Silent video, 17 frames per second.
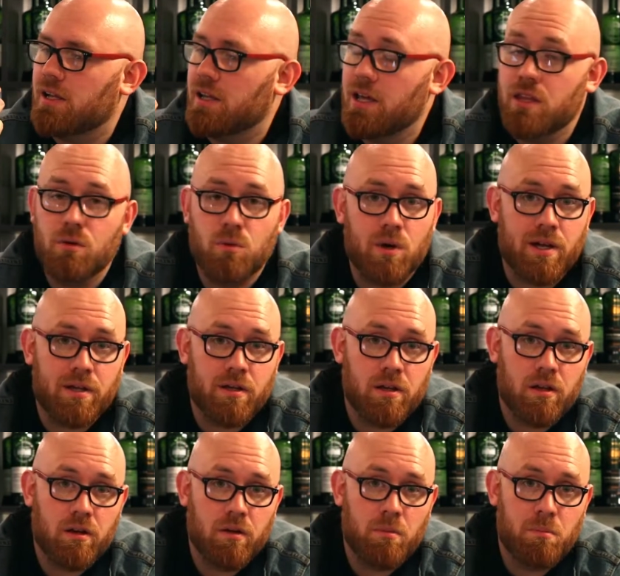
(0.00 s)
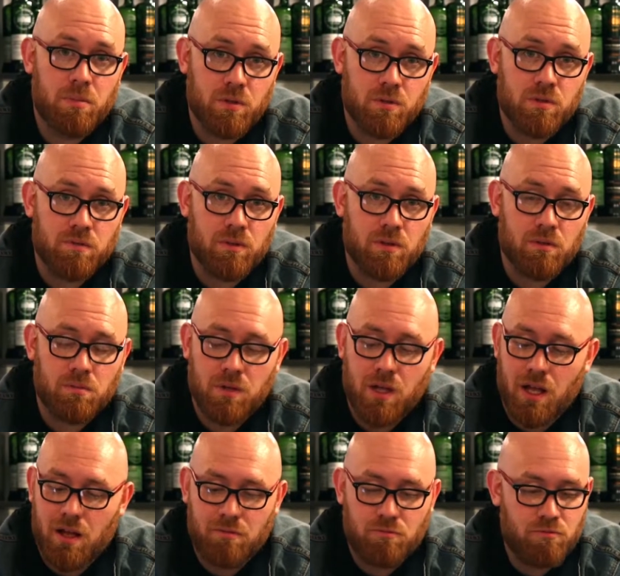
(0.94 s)
Either way, beautiful.
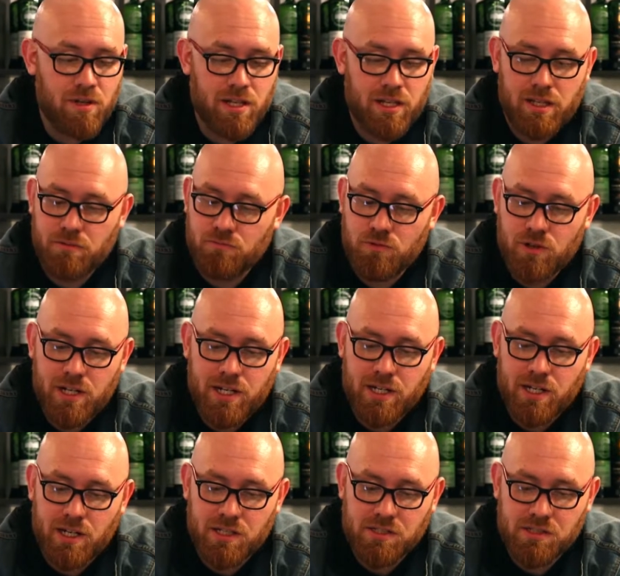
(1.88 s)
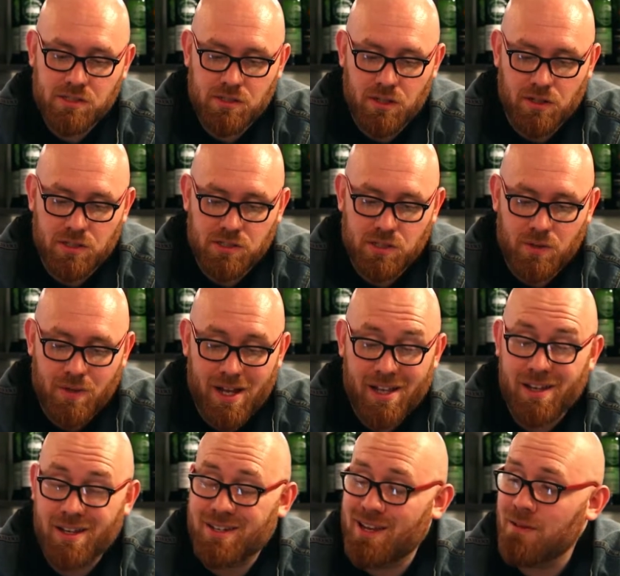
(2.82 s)
Really, really nice on its own. I
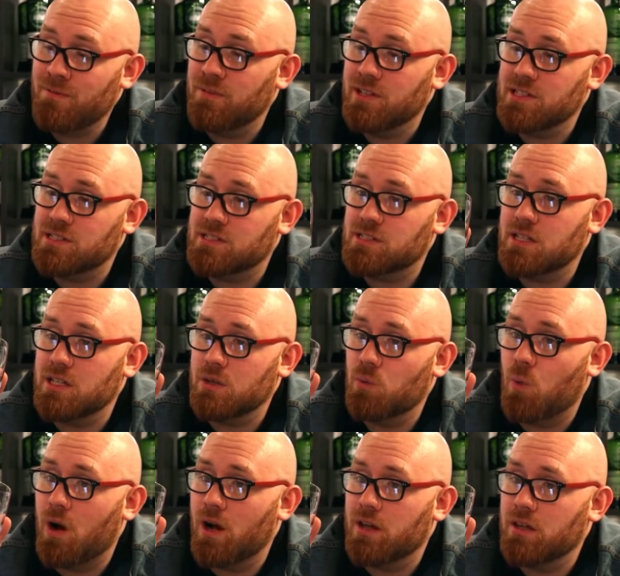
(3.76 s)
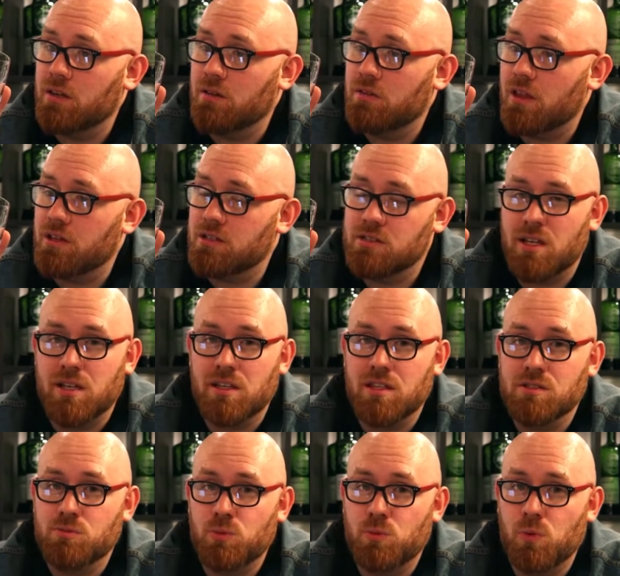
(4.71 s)
can definitely see why they say
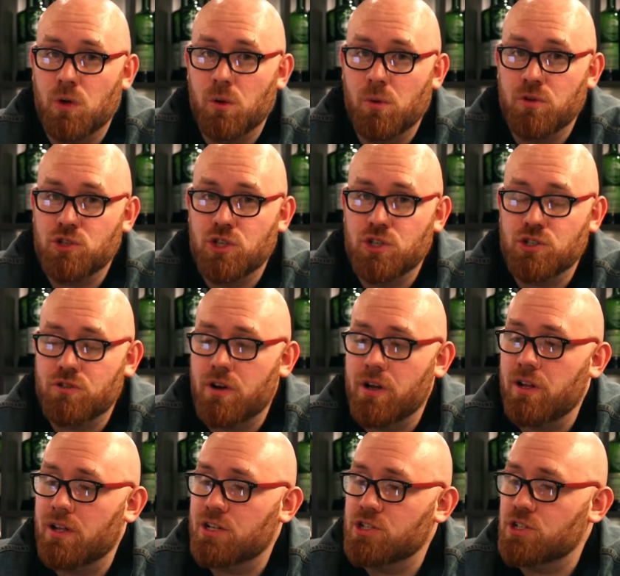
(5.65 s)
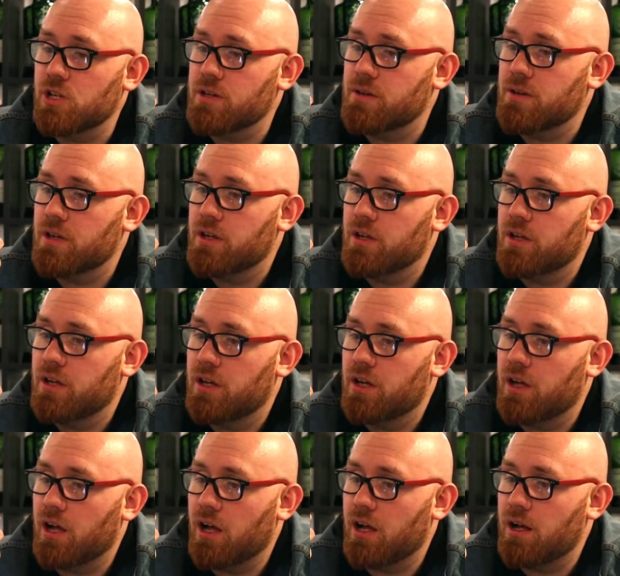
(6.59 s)
this would work with ginger ale, actually.
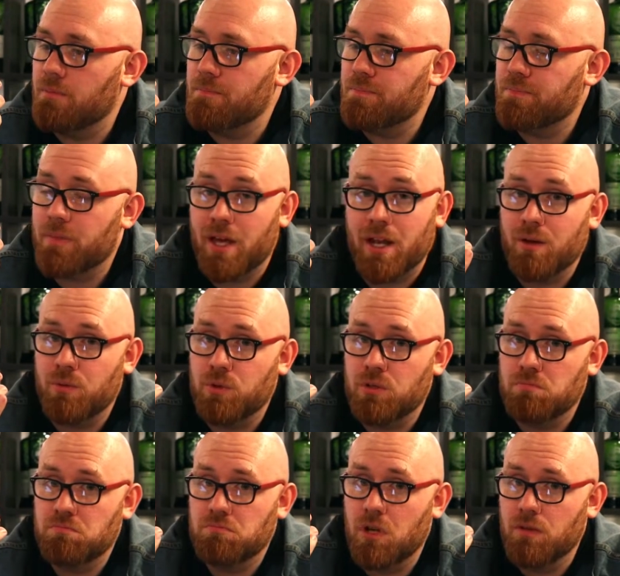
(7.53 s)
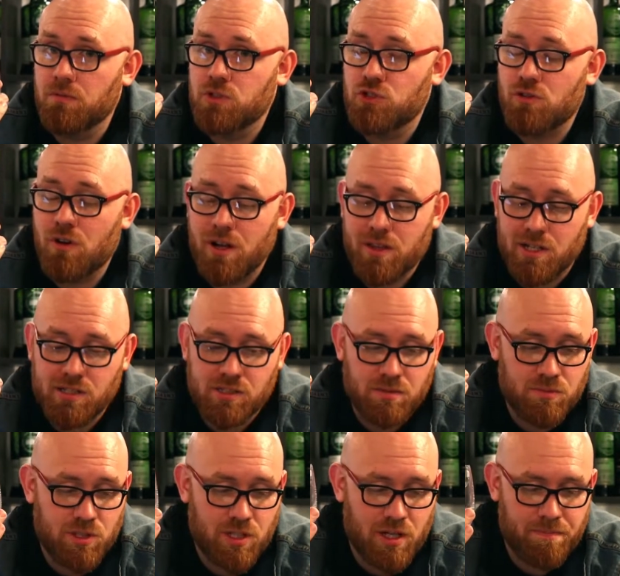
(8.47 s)
And I would love to try that
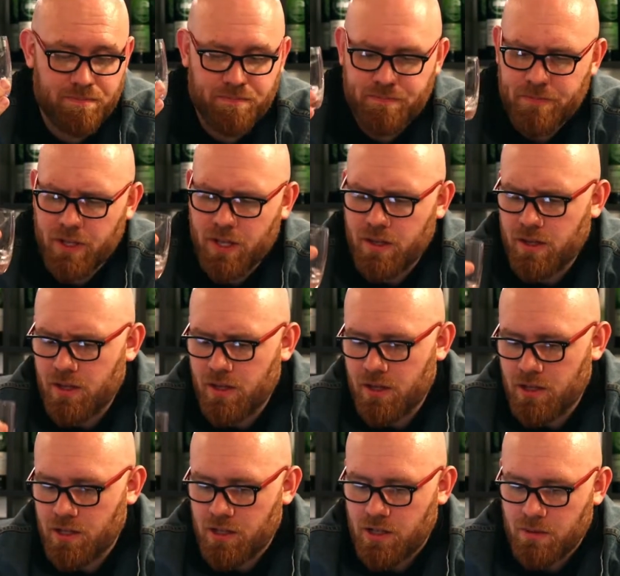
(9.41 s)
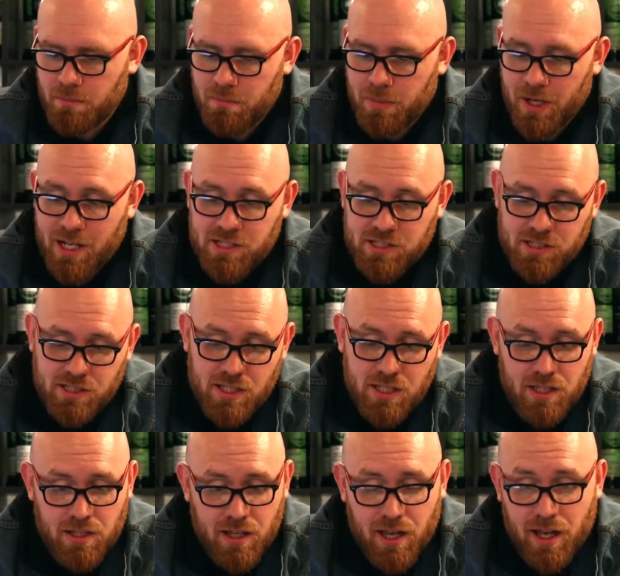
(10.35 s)
sometime. But let's
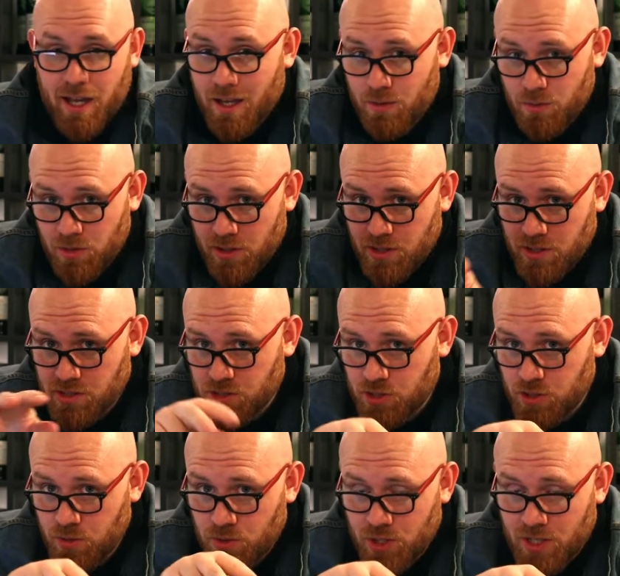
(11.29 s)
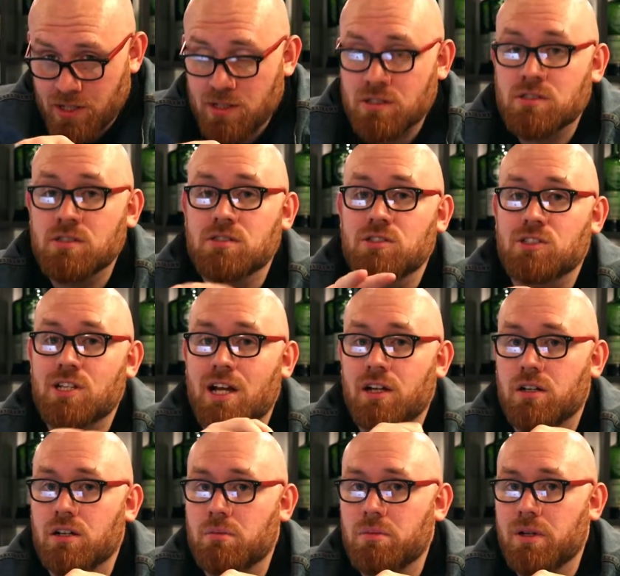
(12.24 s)
see how these two gins
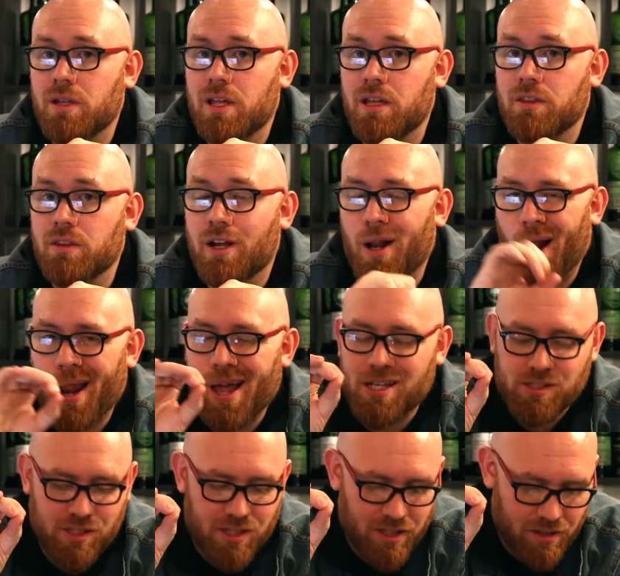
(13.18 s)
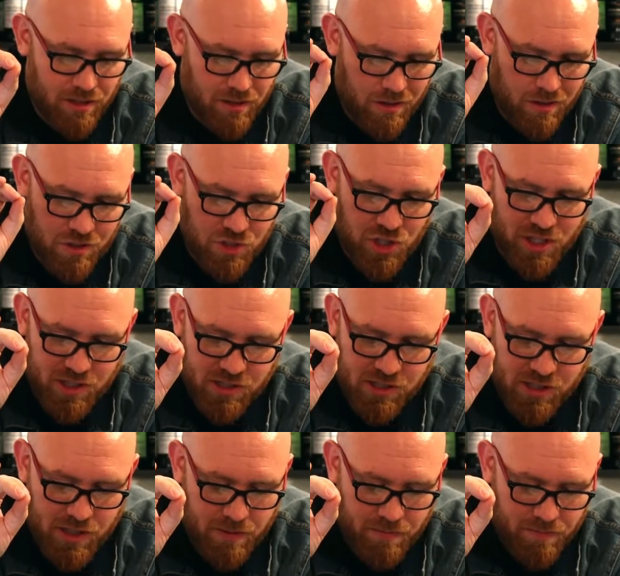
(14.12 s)
stack up in the classic, the
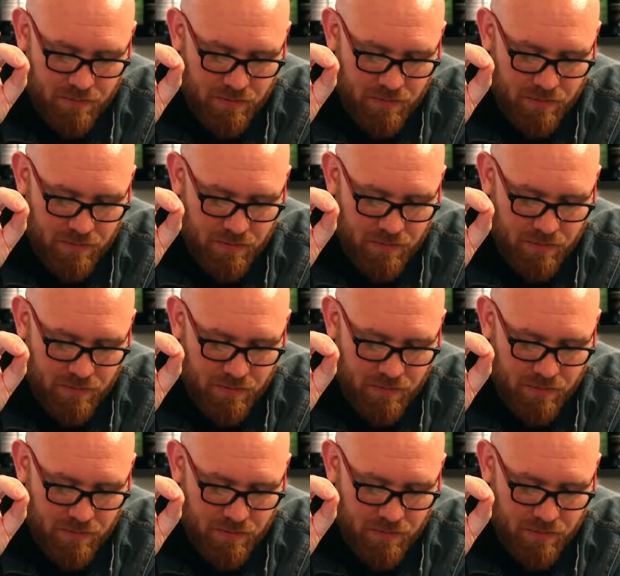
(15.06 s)
G&T.